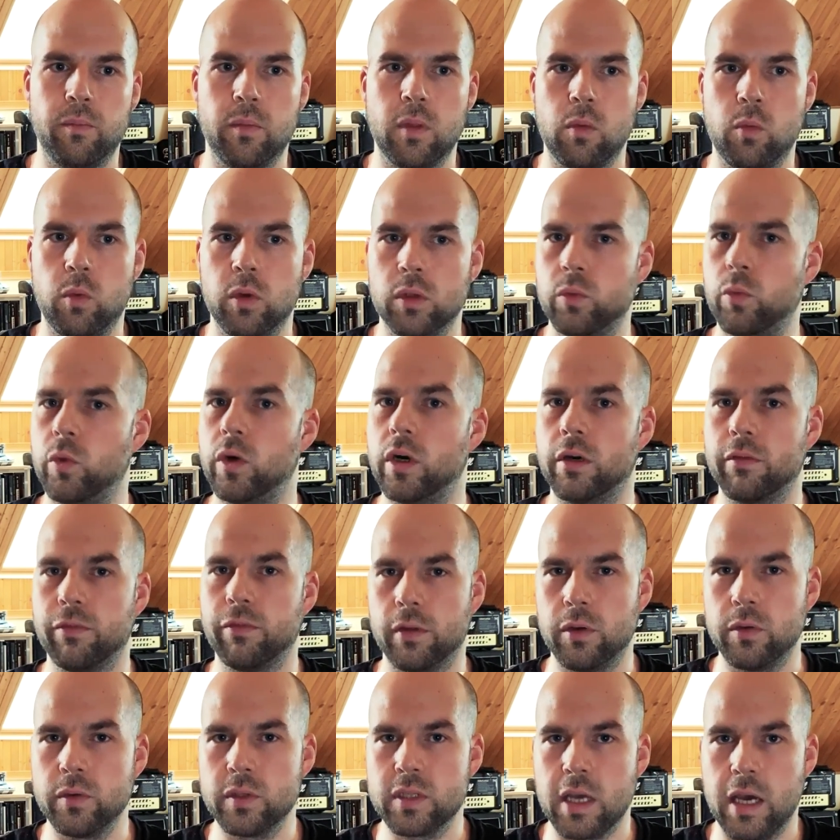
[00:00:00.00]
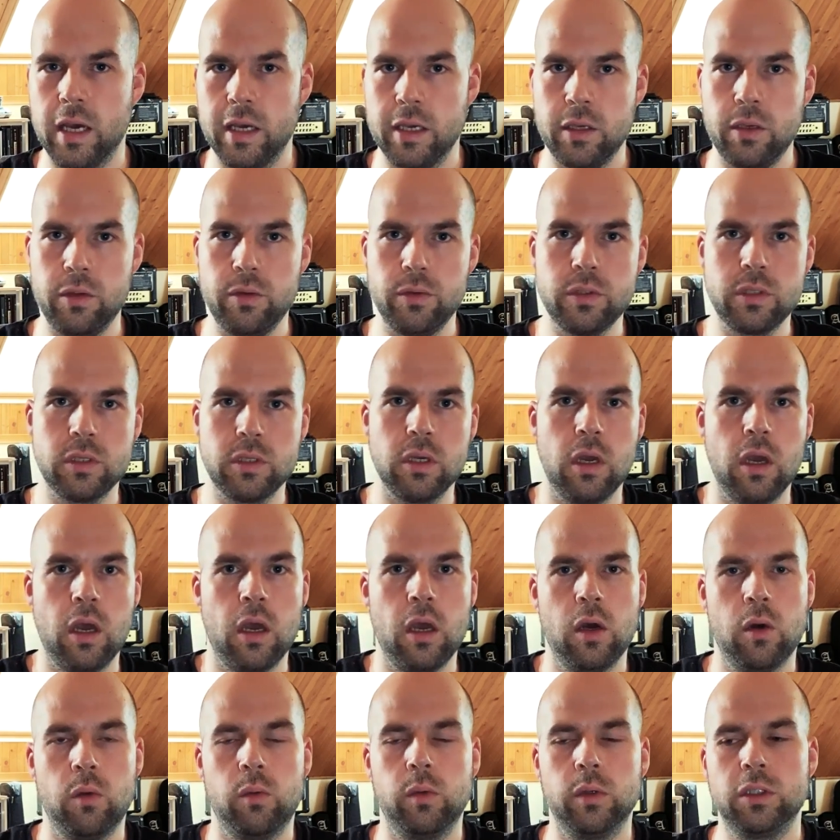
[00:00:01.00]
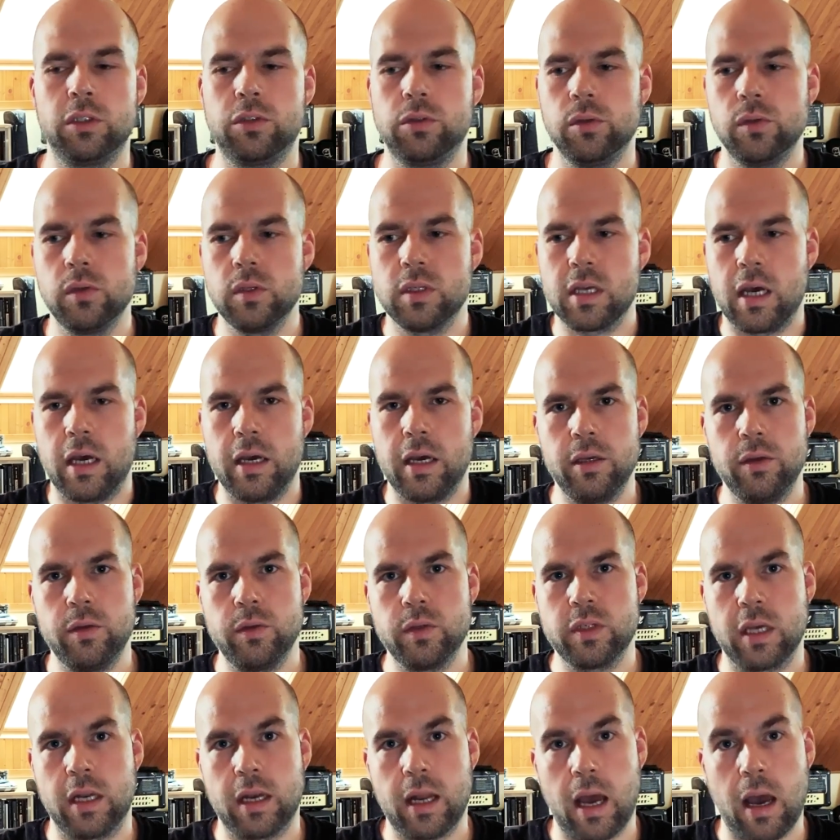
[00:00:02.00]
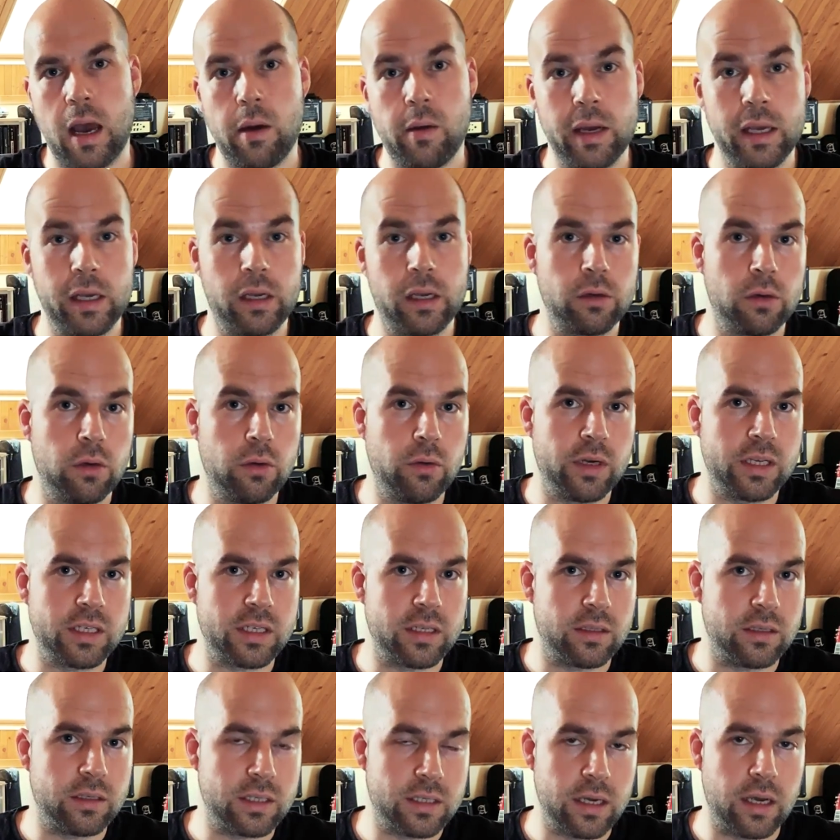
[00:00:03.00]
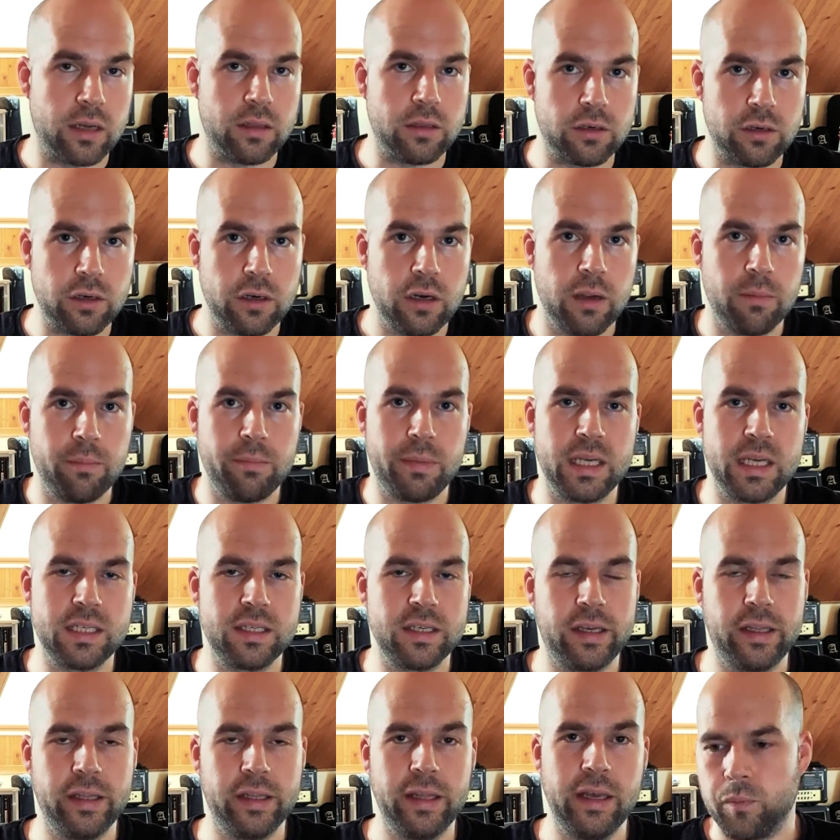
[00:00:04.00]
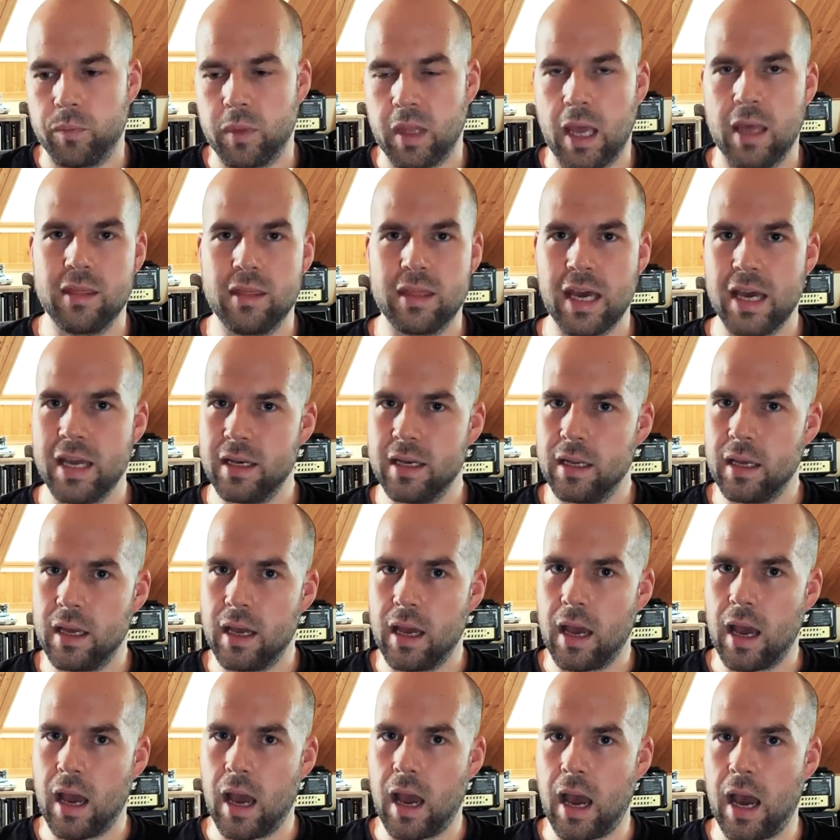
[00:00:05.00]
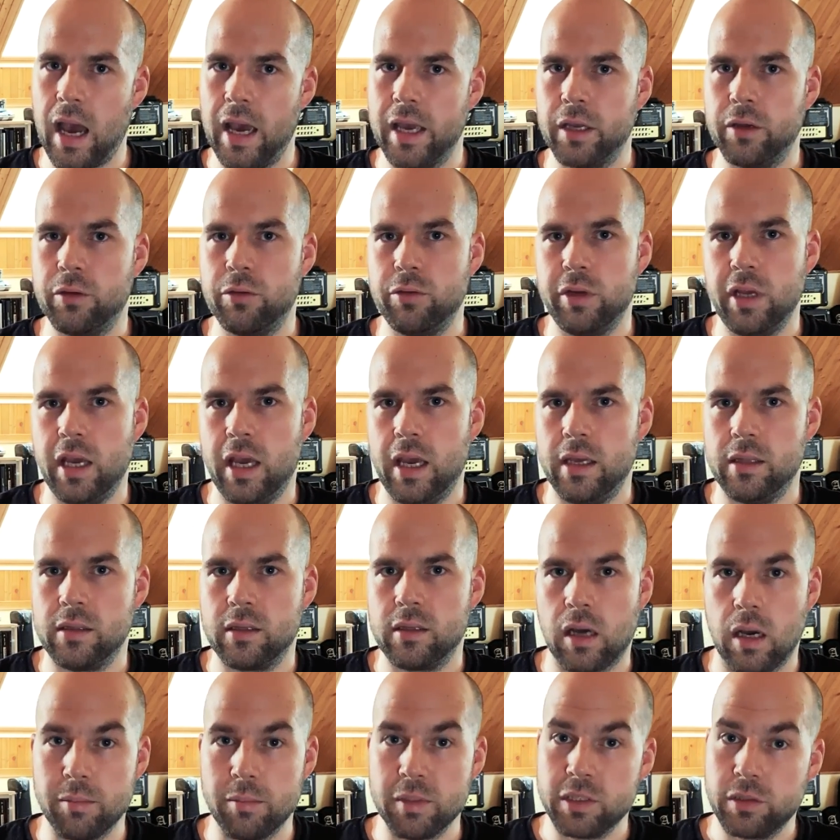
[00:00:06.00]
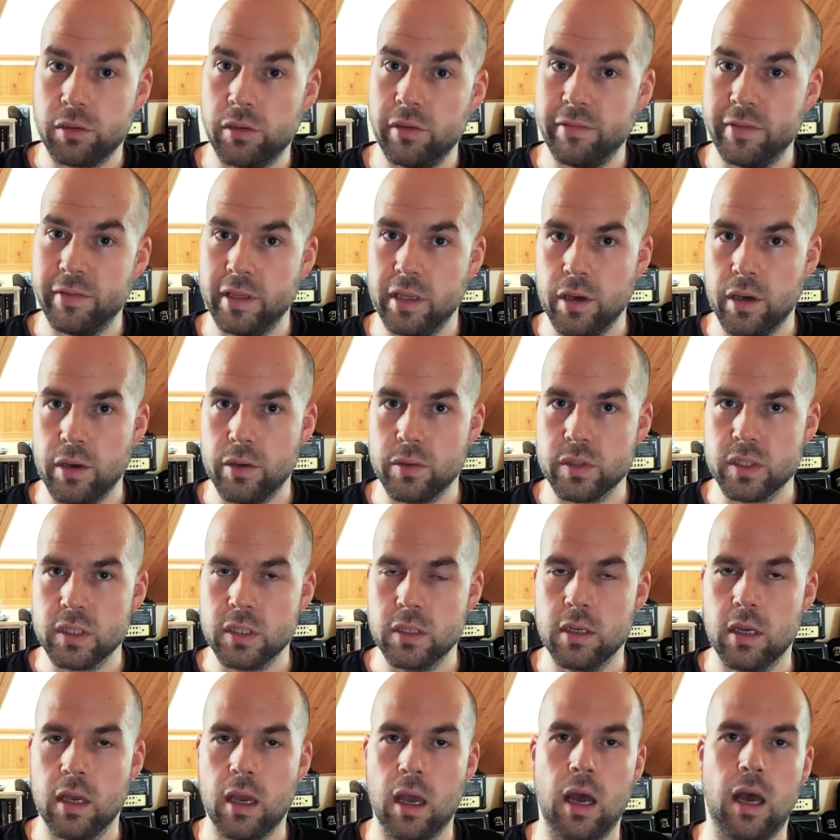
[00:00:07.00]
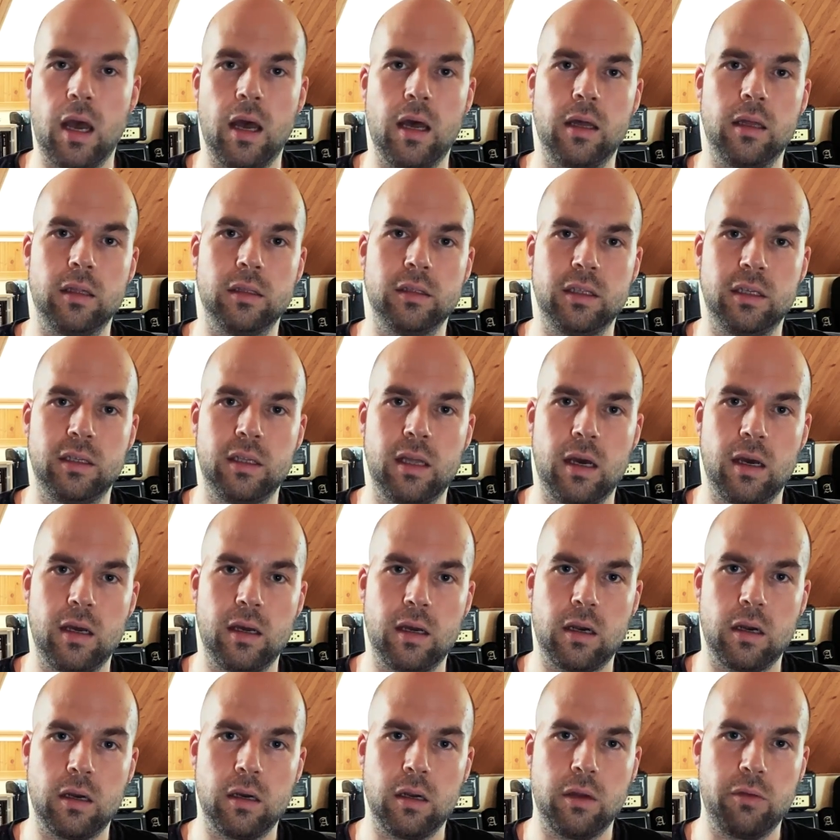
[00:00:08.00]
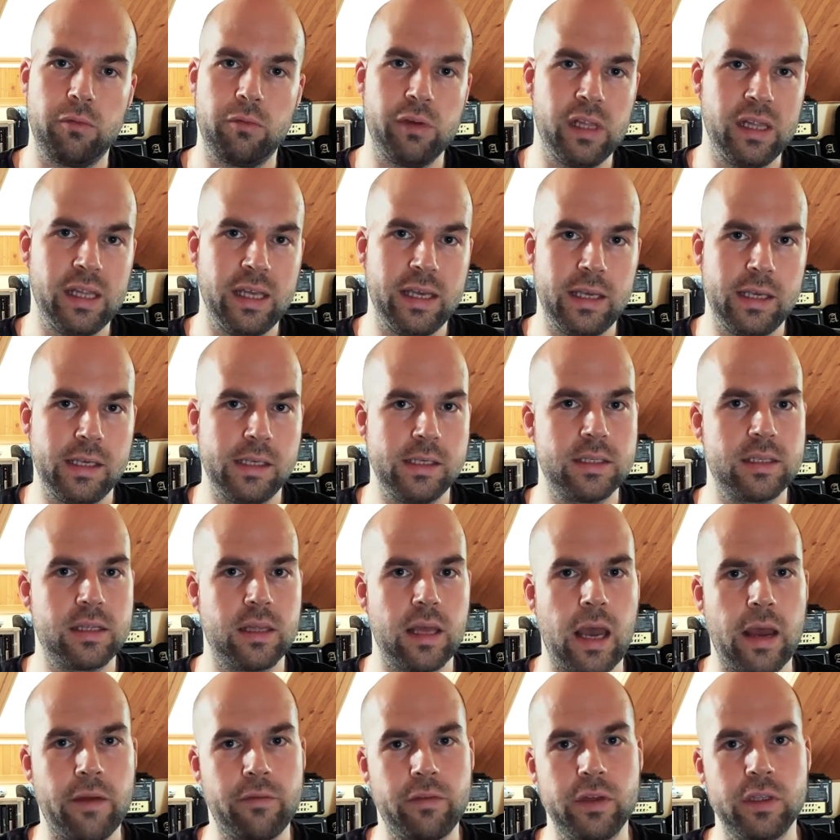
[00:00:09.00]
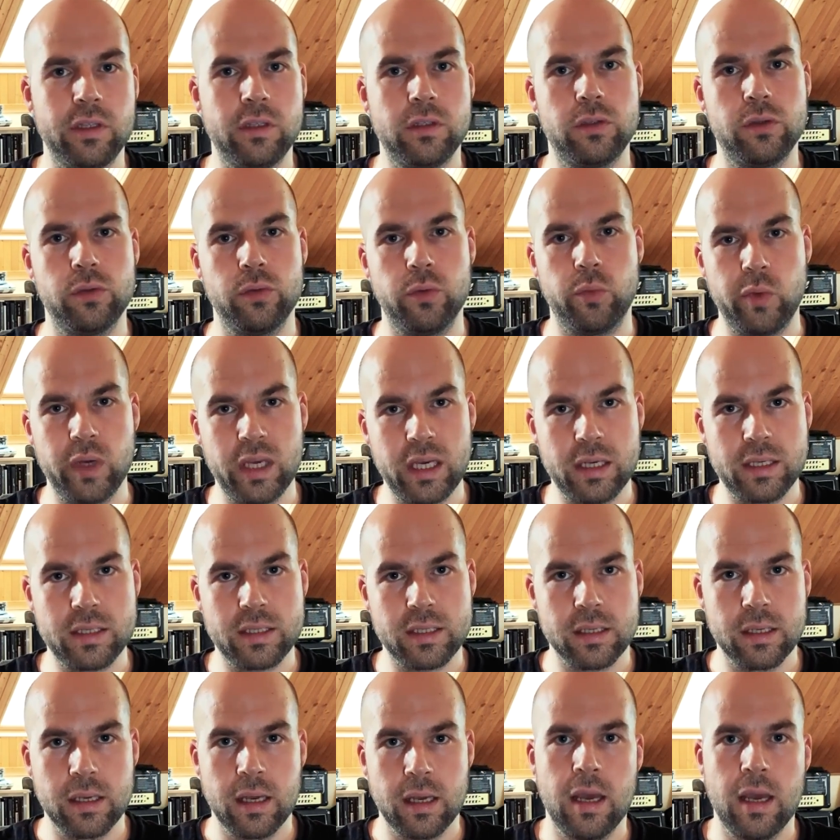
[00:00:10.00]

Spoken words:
what workflows I use, what tools I use, and how I grow as a designer basically. And then I create commentary videos that are released every 2 weeks.